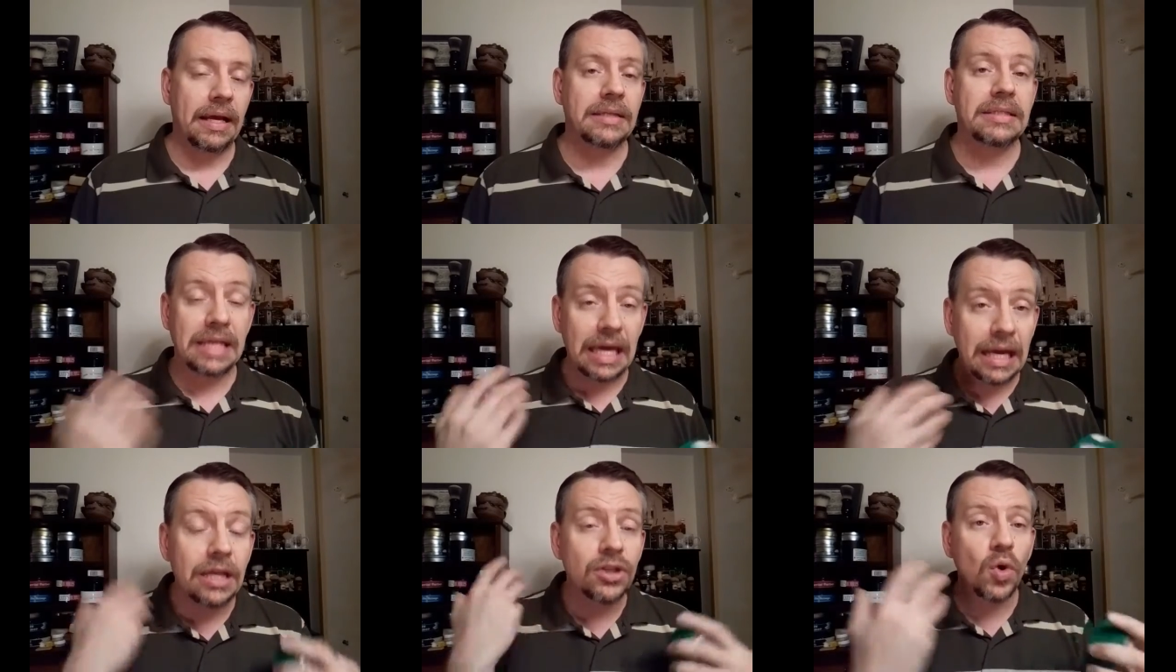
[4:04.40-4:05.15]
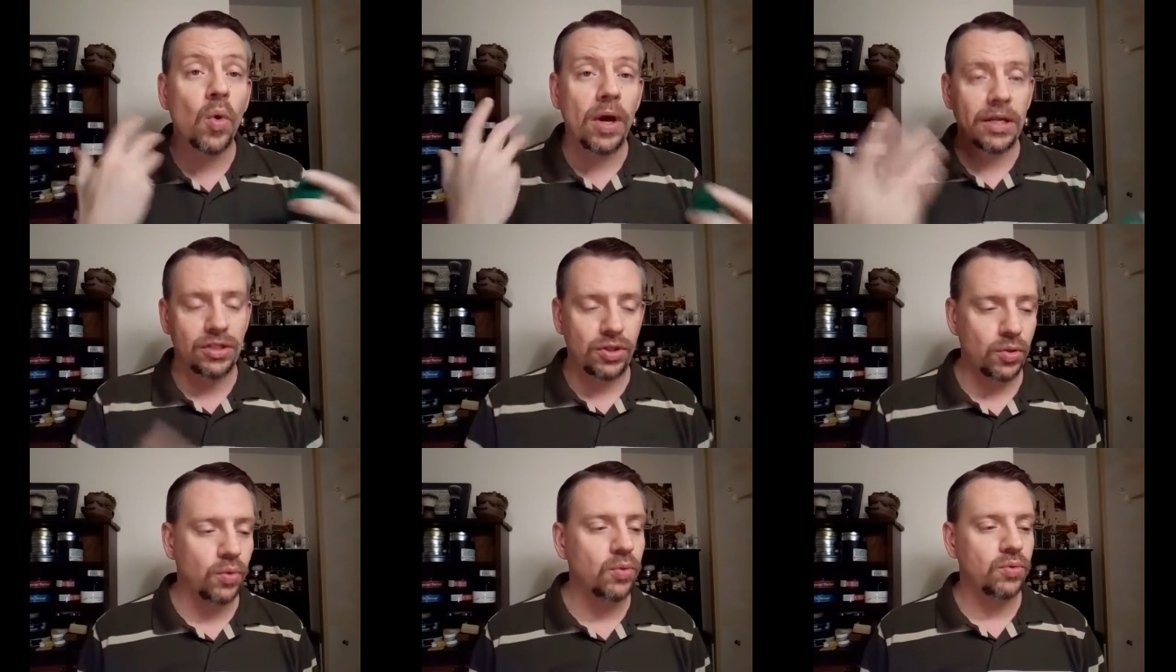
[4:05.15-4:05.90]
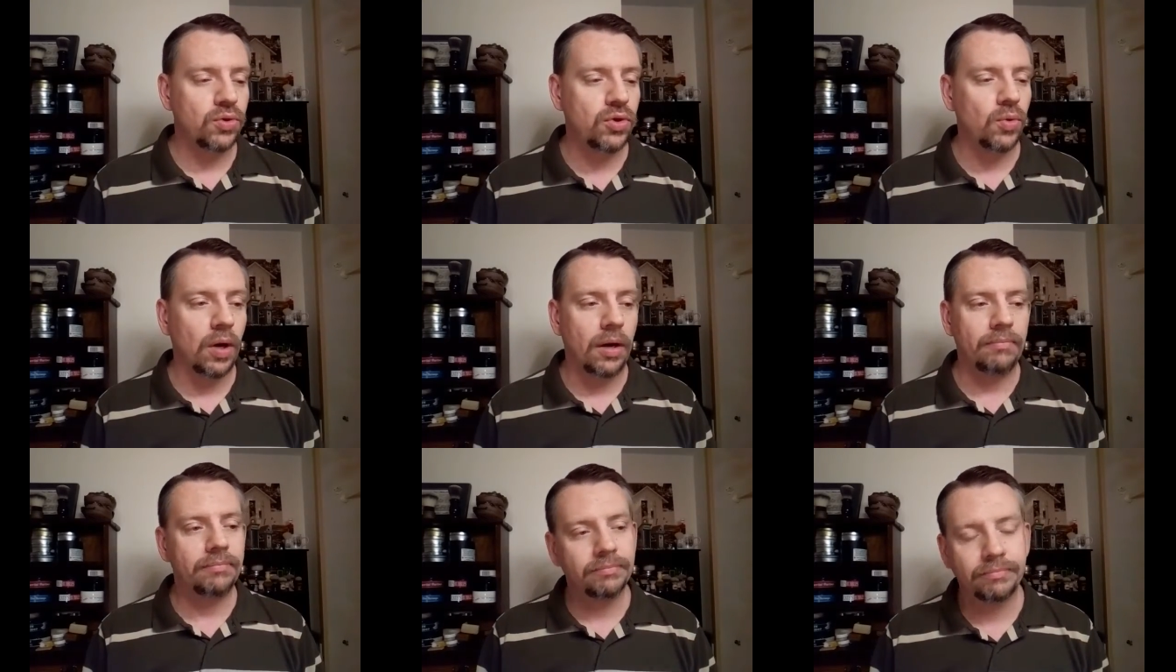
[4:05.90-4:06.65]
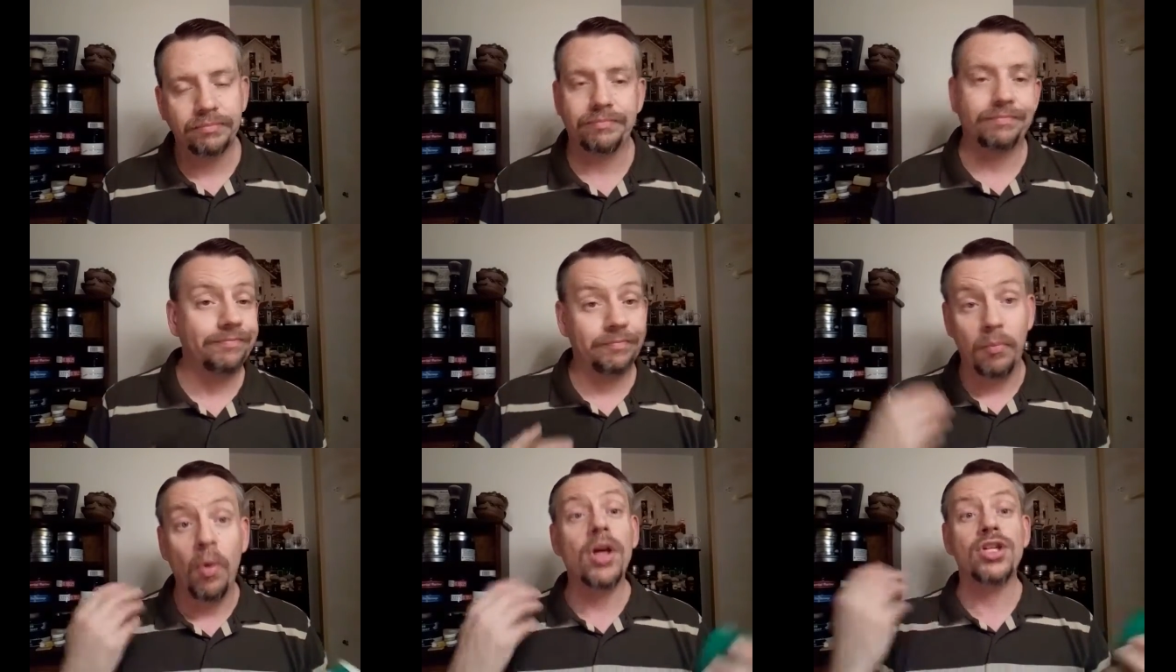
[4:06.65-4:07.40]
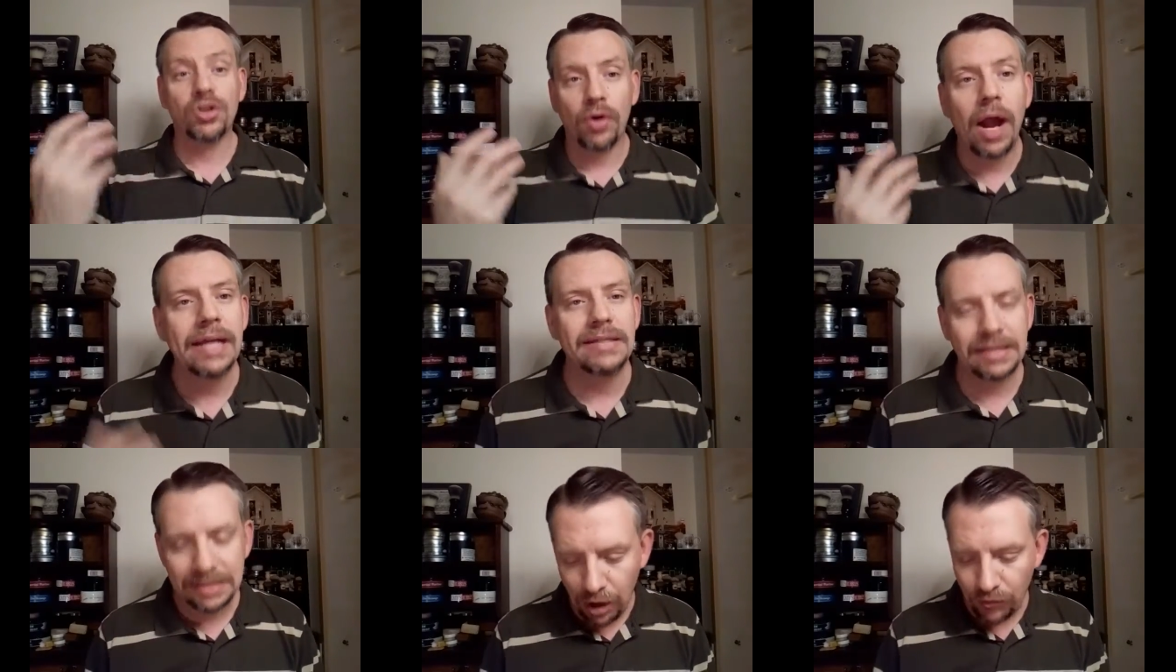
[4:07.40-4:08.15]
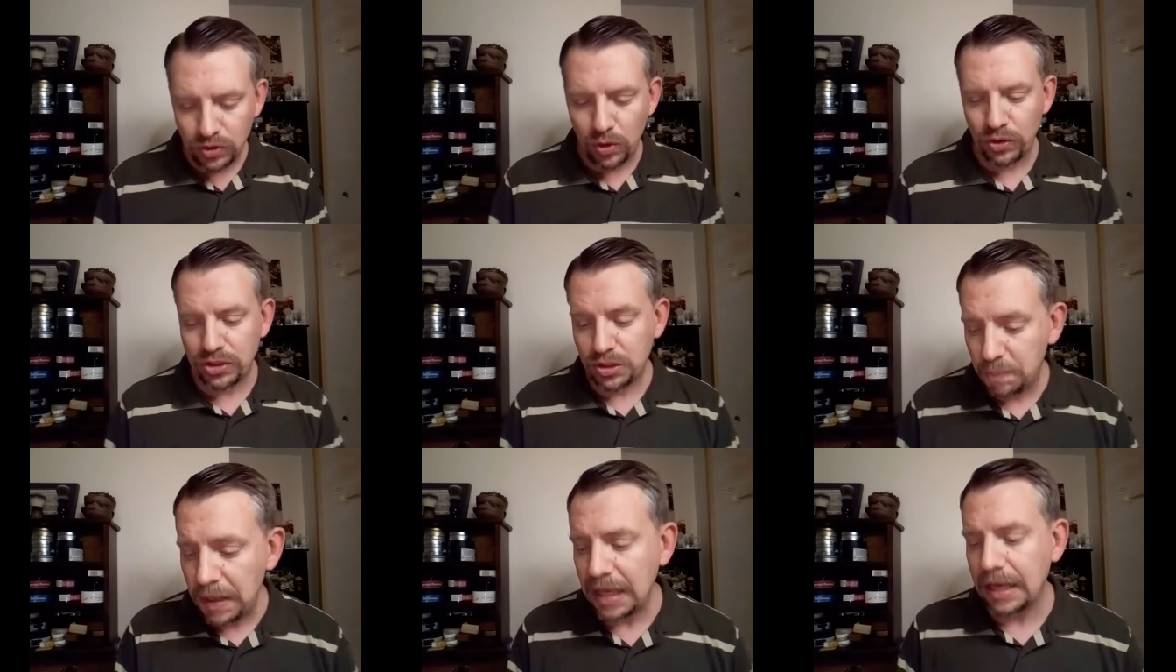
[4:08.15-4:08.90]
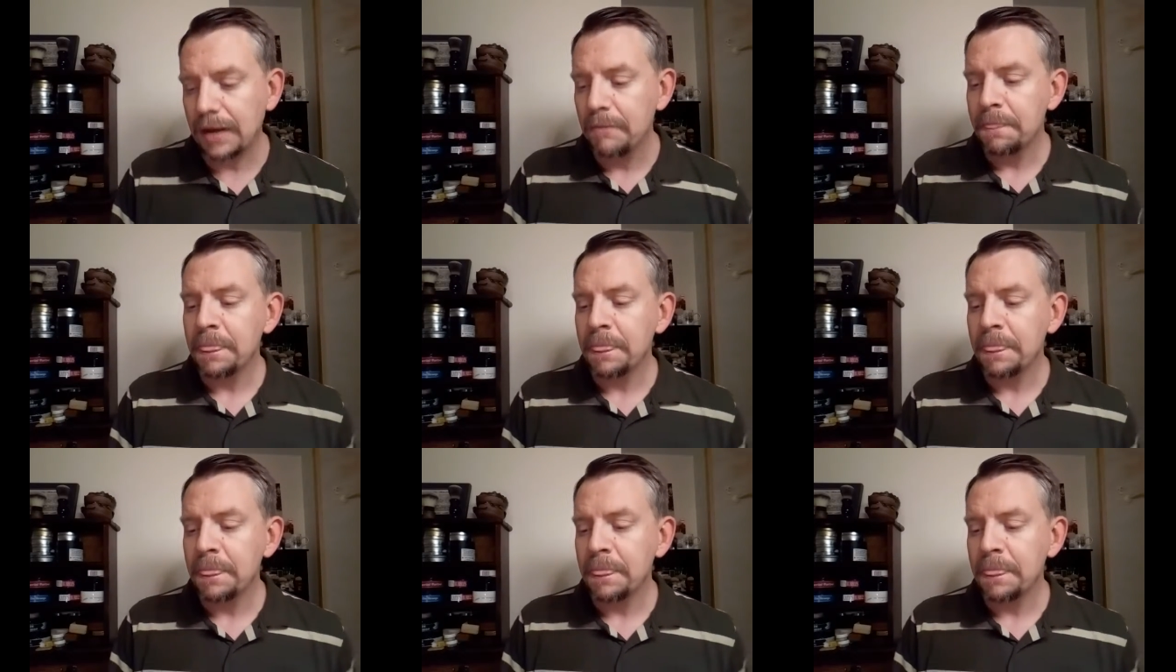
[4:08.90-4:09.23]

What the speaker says: skin is going to moisturize itself, so to speak.